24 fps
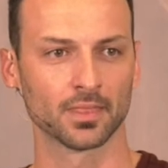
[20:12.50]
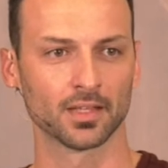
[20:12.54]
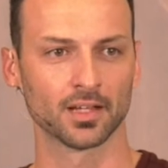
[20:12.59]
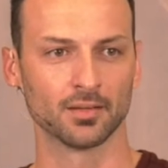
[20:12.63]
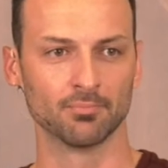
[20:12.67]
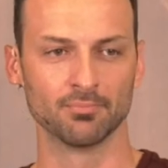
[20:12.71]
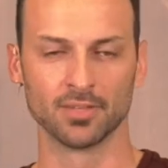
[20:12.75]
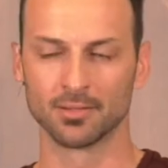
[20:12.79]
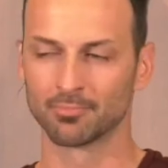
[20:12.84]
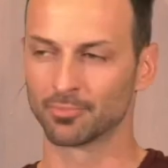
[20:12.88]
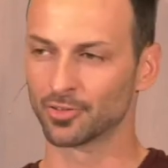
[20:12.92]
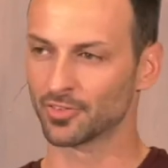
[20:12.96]

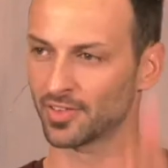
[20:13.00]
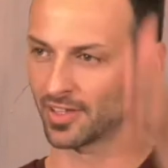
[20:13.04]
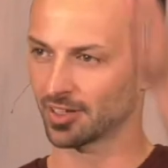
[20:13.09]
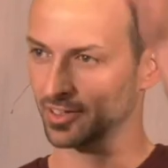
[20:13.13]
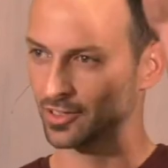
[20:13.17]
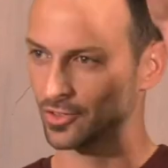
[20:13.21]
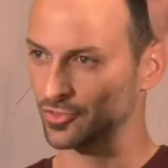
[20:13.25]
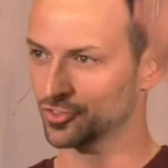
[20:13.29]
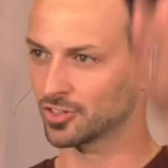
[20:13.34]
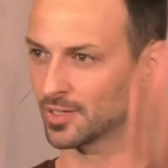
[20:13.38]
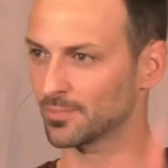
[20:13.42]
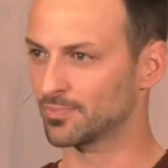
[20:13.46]
Member that
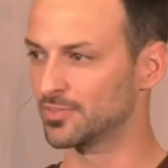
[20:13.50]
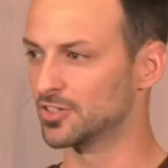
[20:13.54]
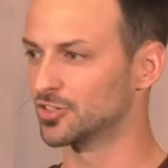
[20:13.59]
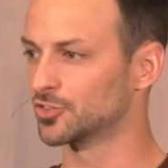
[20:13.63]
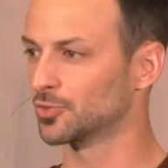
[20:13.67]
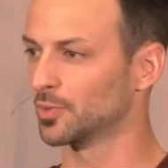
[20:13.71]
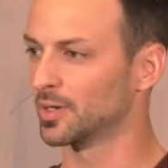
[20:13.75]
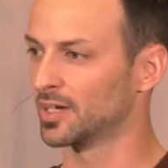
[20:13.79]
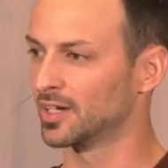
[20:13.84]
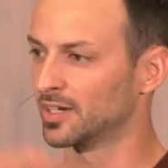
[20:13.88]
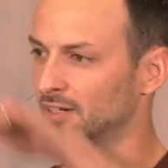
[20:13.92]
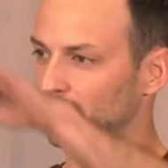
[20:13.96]
goes up this
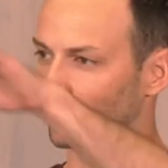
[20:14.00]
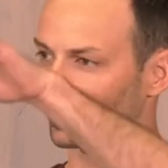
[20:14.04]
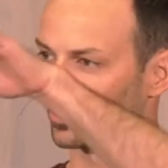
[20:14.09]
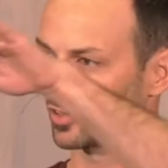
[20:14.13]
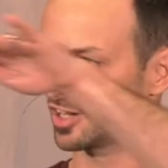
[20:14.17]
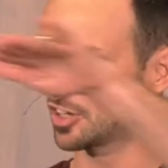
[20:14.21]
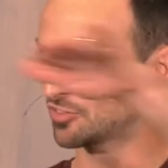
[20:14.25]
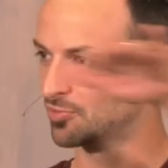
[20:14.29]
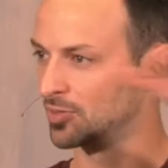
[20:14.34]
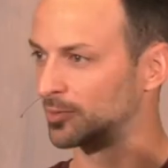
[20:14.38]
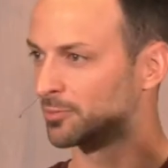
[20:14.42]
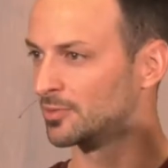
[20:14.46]
way and a
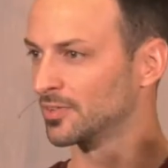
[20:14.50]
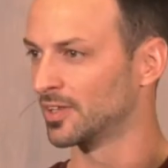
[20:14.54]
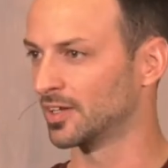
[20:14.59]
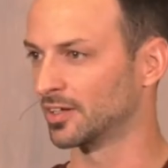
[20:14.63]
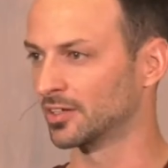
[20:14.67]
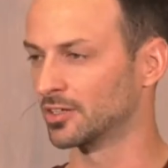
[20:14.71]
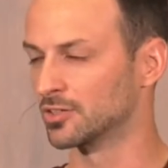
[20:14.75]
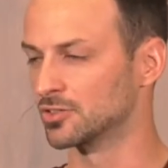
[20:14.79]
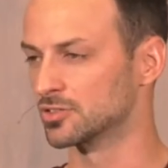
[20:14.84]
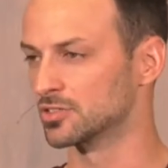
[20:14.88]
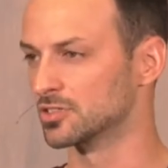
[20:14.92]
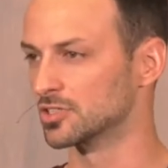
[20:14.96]
cross member that
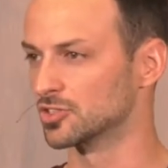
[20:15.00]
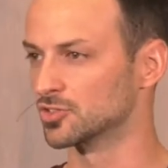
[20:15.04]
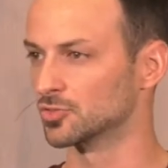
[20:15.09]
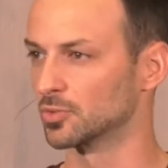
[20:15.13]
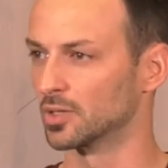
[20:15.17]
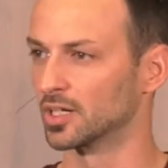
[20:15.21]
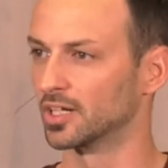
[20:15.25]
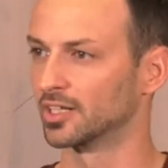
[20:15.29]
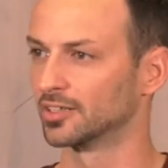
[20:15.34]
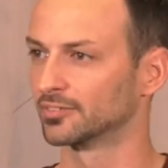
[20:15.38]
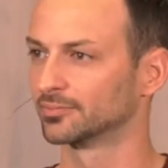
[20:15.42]
goes this way.